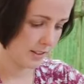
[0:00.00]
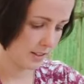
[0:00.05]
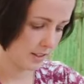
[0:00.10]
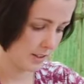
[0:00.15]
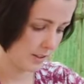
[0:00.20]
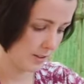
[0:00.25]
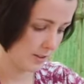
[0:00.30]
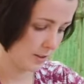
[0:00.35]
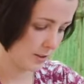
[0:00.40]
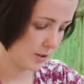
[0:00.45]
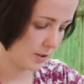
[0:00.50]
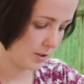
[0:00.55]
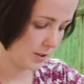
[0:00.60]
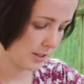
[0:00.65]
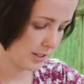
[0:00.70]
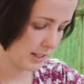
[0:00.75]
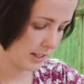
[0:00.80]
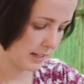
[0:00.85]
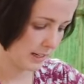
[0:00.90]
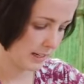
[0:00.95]
So 2
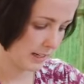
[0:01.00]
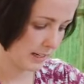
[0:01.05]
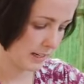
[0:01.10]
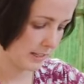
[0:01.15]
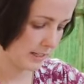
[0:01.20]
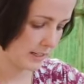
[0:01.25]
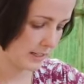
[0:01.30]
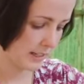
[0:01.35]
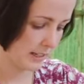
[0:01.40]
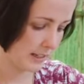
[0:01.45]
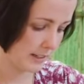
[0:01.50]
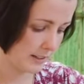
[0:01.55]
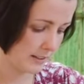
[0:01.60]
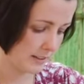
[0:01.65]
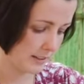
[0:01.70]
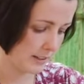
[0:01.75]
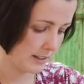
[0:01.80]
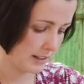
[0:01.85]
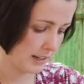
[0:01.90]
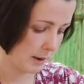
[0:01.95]
sides,
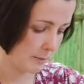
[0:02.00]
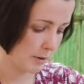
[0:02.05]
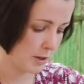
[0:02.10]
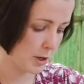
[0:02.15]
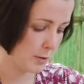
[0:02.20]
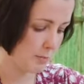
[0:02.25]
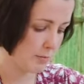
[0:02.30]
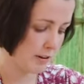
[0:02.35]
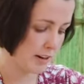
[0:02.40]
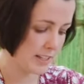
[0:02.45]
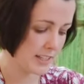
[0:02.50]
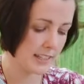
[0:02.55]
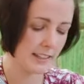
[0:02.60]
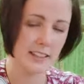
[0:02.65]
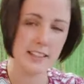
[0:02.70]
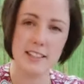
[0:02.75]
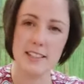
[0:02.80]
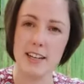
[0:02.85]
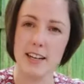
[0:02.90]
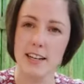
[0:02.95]
and when you press in
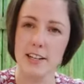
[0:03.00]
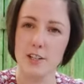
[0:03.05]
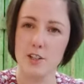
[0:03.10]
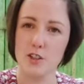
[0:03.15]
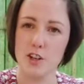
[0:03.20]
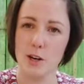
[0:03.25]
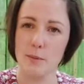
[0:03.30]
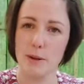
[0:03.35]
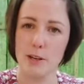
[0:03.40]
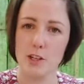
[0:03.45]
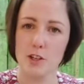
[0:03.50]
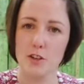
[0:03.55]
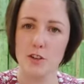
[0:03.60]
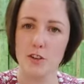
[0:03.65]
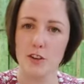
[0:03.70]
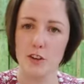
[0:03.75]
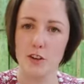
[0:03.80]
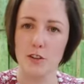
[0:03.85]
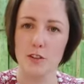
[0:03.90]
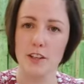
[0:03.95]
the sides, try and make sure you've
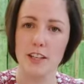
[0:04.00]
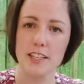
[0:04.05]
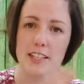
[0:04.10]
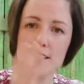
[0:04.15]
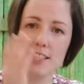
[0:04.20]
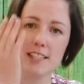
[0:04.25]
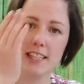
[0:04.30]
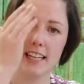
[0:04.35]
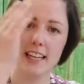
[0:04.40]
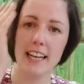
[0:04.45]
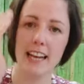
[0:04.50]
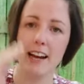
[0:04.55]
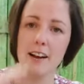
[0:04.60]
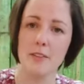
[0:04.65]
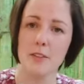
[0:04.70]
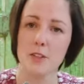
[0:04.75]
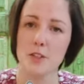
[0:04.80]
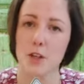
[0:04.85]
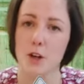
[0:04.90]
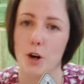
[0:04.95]
got nothing sticking out
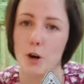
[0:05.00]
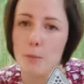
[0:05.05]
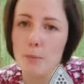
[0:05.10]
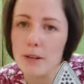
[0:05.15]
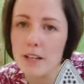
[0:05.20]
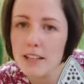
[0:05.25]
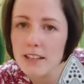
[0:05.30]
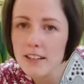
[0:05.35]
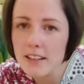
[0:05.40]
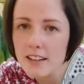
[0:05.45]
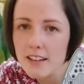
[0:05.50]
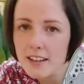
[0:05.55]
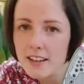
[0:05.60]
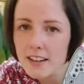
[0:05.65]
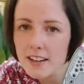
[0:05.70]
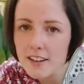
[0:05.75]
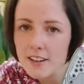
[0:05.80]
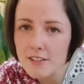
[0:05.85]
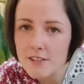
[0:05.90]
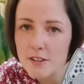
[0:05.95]
the top.
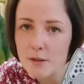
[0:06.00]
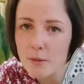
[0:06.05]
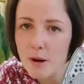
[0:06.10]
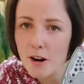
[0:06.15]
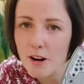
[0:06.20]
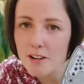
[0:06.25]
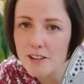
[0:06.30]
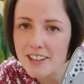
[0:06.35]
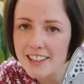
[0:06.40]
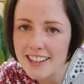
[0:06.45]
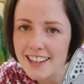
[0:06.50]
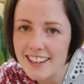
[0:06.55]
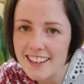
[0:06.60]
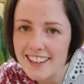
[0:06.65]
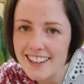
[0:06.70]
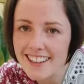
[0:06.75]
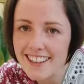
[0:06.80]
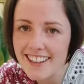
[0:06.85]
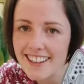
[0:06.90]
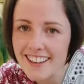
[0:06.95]
From
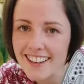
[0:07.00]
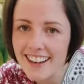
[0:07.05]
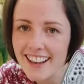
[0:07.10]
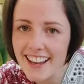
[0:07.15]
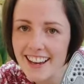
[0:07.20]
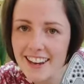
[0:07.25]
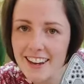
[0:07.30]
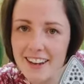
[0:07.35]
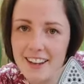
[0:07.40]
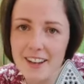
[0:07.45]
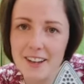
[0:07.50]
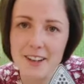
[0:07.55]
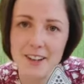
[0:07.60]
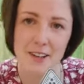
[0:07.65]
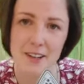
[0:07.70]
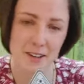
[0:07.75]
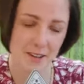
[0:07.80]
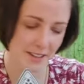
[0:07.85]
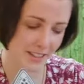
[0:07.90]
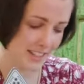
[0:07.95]
Oregon,
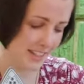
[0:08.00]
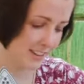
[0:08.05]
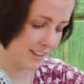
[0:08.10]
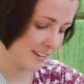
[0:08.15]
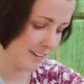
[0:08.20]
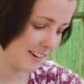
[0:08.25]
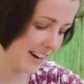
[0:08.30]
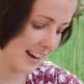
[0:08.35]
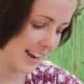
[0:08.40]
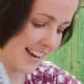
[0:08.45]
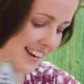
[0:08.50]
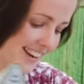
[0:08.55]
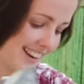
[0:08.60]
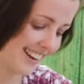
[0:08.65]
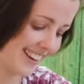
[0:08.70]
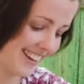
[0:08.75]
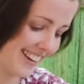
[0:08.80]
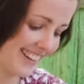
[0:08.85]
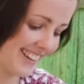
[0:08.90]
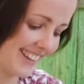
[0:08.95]
hello, is that Lorianne?
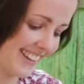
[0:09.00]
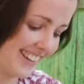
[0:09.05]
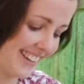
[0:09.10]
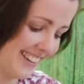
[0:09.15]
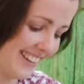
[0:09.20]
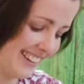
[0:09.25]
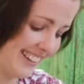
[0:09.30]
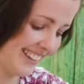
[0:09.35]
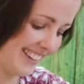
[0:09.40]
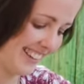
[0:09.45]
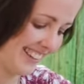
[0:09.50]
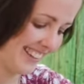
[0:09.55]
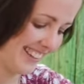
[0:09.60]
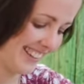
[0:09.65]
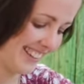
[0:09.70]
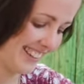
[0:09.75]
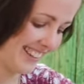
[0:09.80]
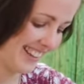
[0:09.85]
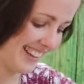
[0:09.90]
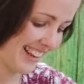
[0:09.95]

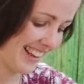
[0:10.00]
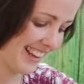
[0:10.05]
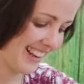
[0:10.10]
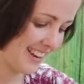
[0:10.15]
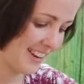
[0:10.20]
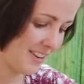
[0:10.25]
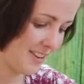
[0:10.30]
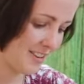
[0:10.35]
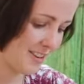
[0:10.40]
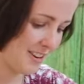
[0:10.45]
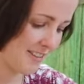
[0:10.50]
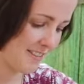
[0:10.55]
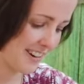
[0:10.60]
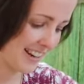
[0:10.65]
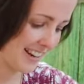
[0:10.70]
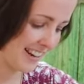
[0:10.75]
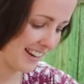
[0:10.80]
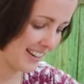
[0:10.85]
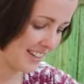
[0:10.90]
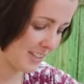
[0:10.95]
Hello
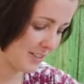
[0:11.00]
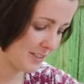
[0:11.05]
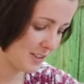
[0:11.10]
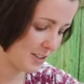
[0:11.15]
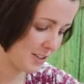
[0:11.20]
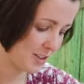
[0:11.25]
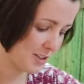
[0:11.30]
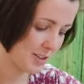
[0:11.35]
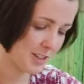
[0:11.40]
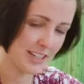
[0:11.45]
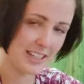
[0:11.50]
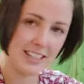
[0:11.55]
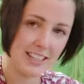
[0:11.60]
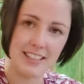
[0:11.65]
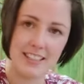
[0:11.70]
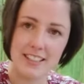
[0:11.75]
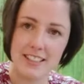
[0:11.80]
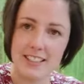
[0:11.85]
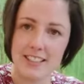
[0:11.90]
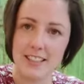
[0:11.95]
Lorianne, nice of you to join
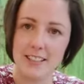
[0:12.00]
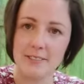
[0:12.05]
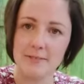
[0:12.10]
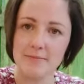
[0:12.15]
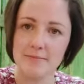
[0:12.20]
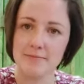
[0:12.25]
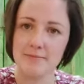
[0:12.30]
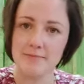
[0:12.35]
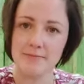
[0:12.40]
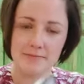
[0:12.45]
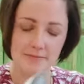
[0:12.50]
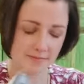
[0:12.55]
us.